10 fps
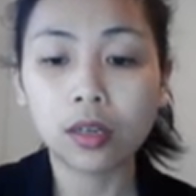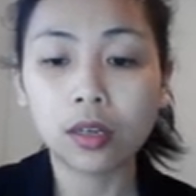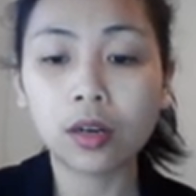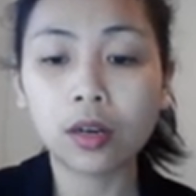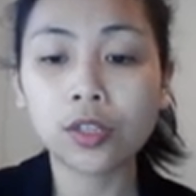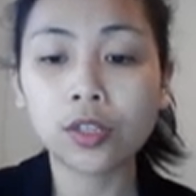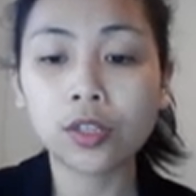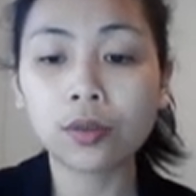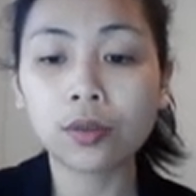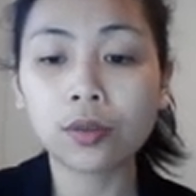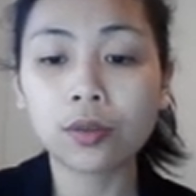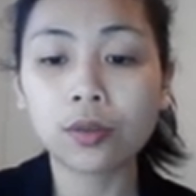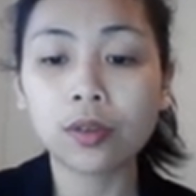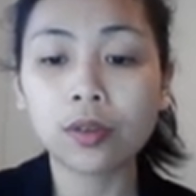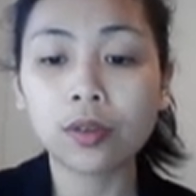go to
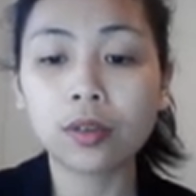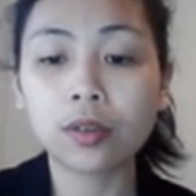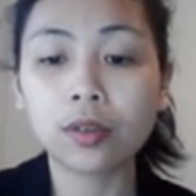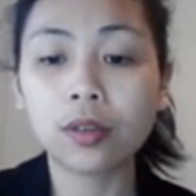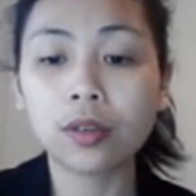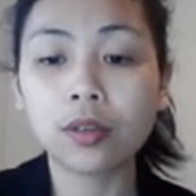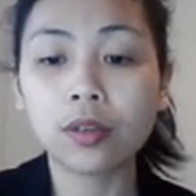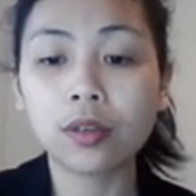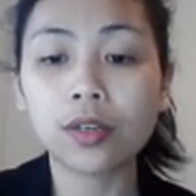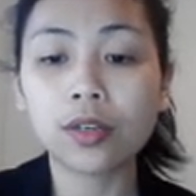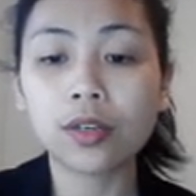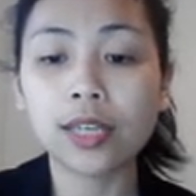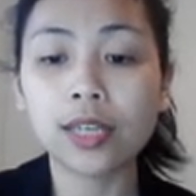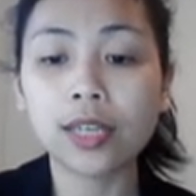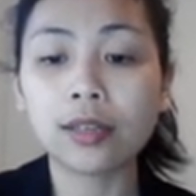
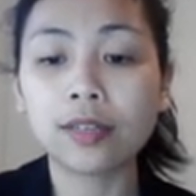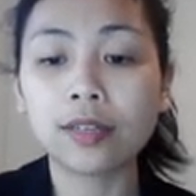attend an